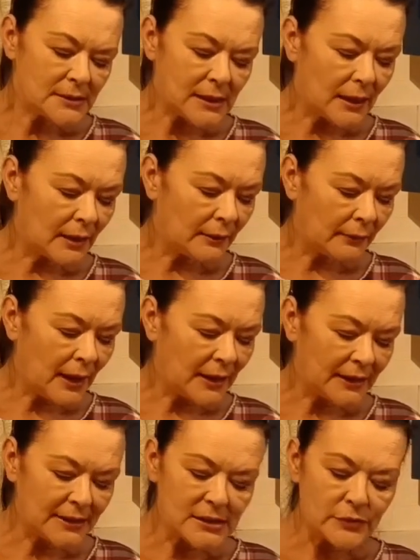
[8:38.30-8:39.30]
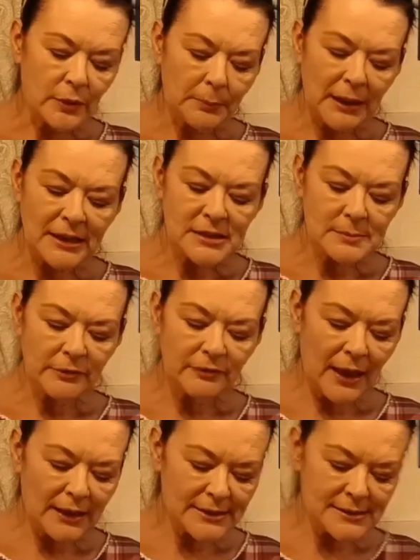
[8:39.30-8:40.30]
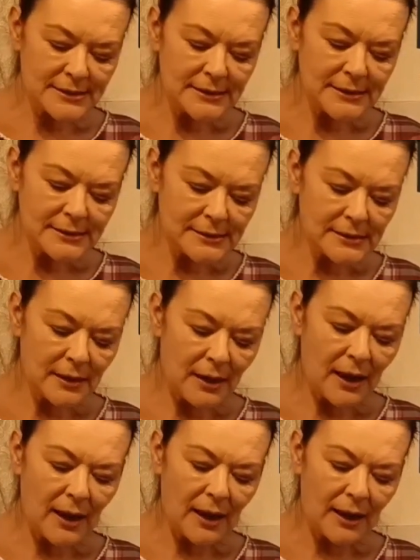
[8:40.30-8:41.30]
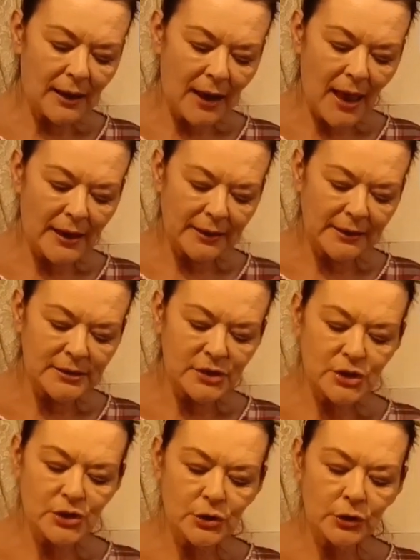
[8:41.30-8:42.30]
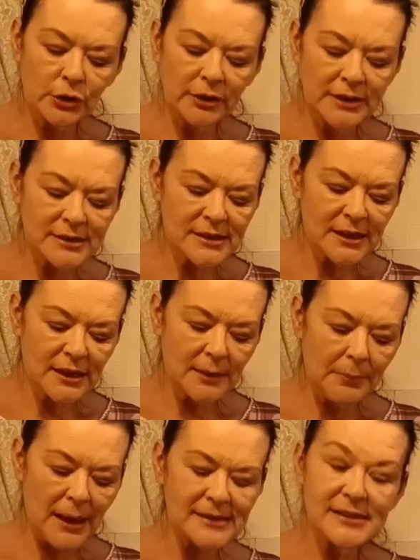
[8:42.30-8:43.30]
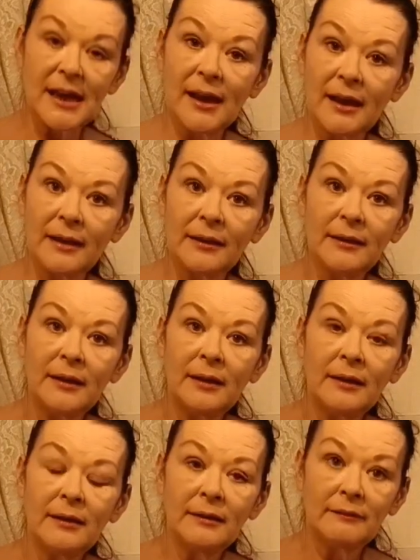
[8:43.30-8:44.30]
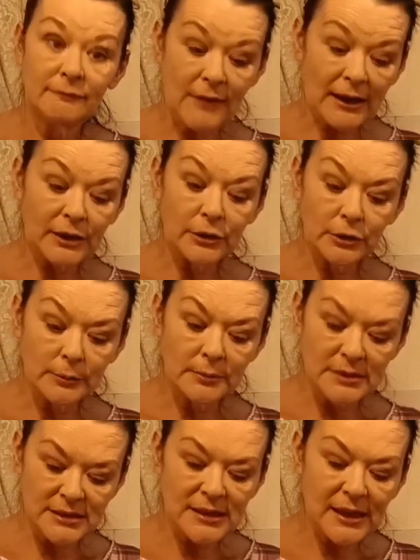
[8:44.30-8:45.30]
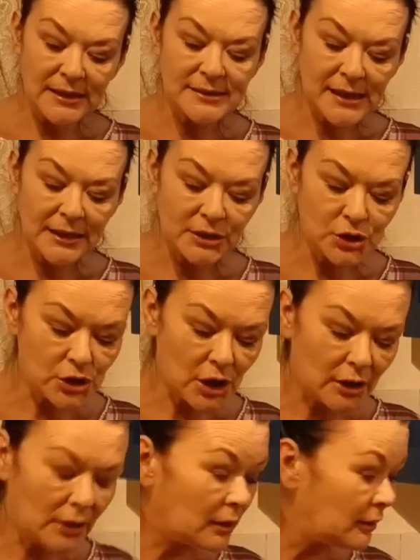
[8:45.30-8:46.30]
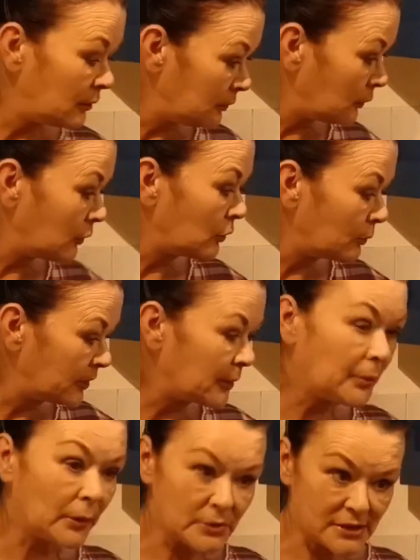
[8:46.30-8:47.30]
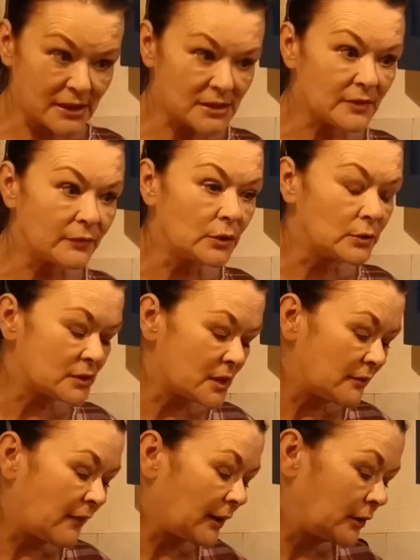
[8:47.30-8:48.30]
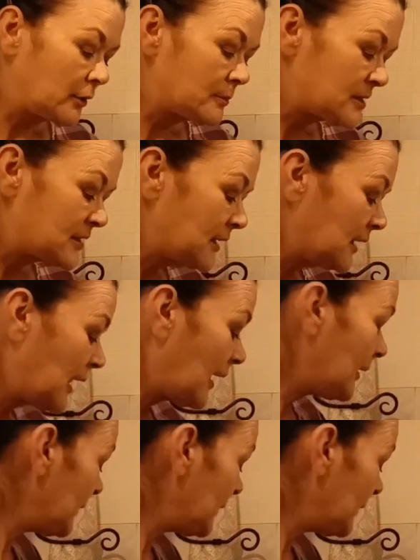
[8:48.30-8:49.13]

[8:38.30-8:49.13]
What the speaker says: So I need to replace my flaxseed and I need to store it in a better vacuumed airtight jar or with the process of using the vacuum sealer.